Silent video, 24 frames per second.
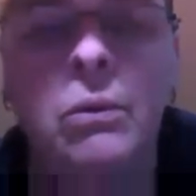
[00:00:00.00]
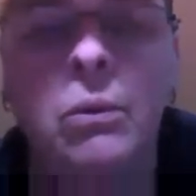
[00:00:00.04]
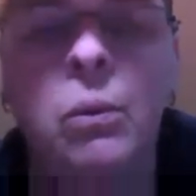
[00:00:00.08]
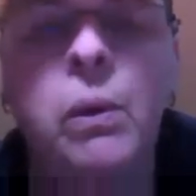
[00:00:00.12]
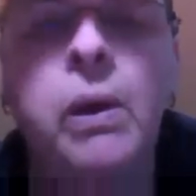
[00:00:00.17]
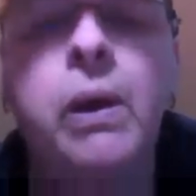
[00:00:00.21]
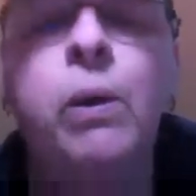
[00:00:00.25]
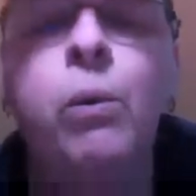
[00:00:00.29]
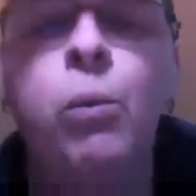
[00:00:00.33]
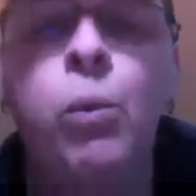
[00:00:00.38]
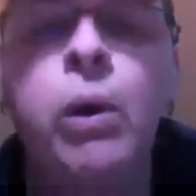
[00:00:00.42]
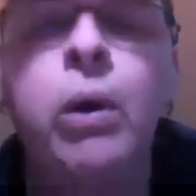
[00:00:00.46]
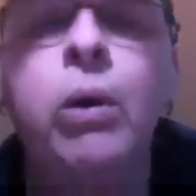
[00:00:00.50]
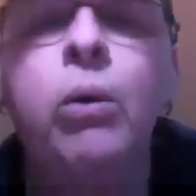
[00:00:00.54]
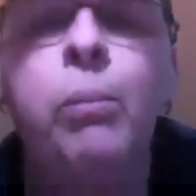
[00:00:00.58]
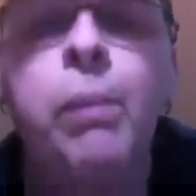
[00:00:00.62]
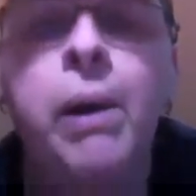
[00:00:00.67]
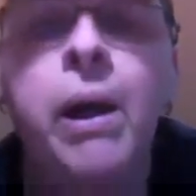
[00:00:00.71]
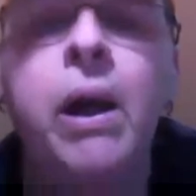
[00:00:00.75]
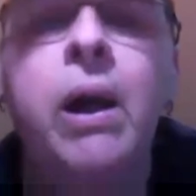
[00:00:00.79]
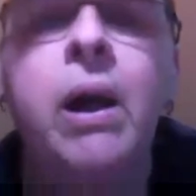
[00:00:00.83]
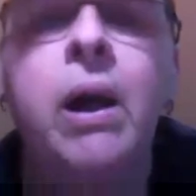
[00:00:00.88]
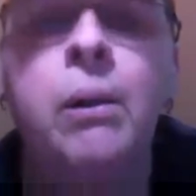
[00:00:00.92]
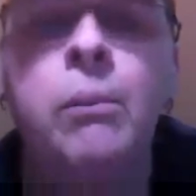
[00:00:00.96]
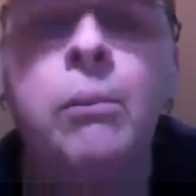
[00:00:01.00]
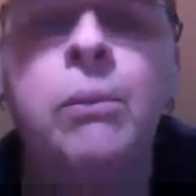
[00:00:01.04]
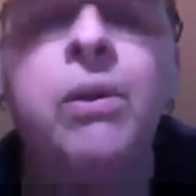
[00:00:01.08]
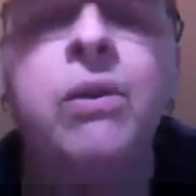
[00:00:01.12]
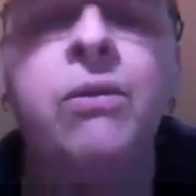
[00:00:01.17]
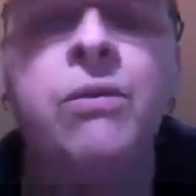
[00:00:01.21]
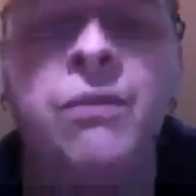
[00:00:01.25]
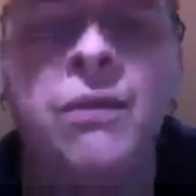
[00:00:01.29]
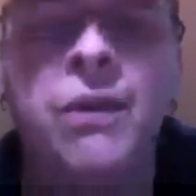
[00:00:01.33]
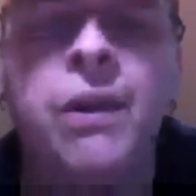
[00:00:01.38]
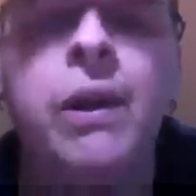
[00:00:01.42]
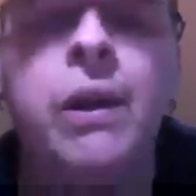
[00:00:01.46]
we will become
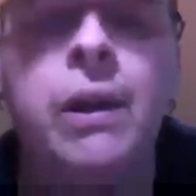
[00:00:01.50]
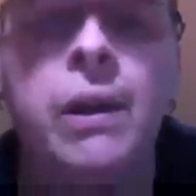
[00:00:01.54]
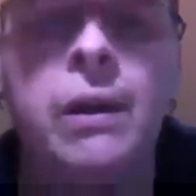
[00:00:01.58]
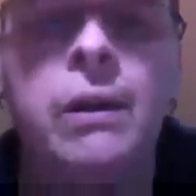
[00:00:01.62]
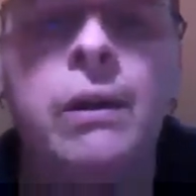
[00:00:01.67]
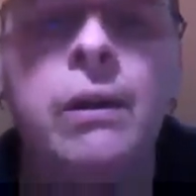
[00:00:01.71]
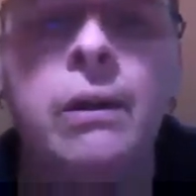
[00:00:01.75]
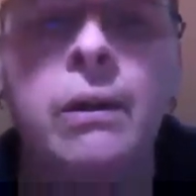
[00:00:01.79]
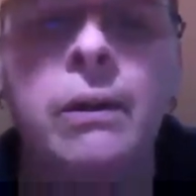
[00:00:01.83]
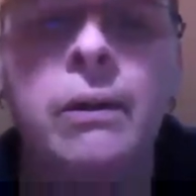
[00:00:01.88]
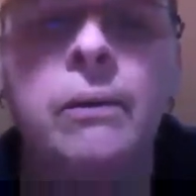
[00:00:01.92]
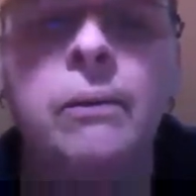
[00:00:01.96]
defeated.